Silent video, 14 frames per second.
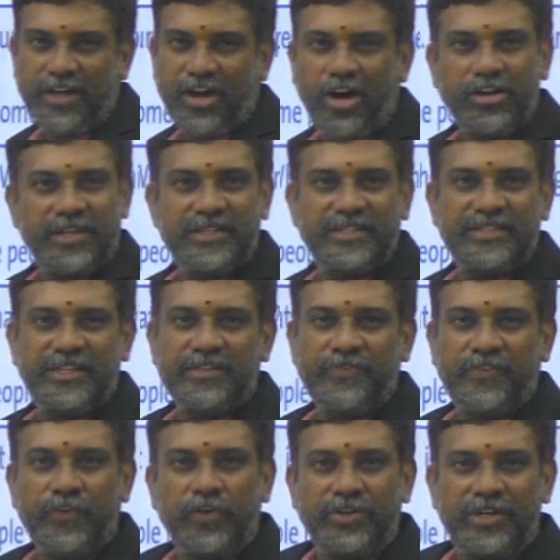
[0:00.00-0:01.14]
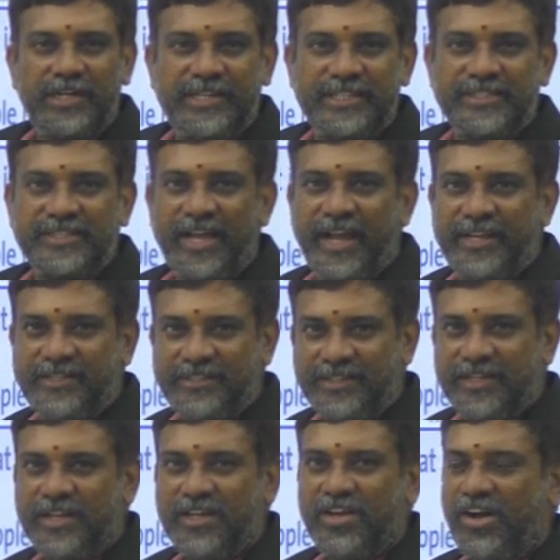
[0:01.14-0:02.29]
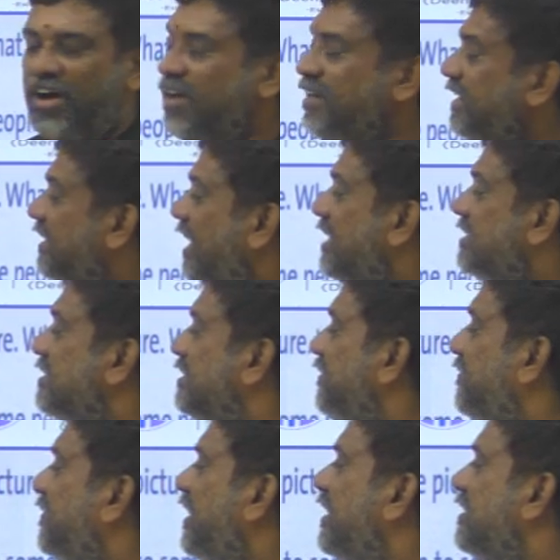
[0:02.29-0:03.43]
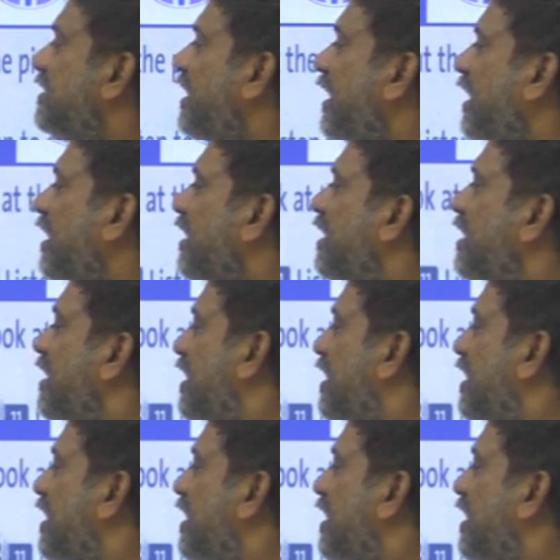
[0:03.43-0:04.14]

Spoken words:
Or is it floral design? Or it has a different thing?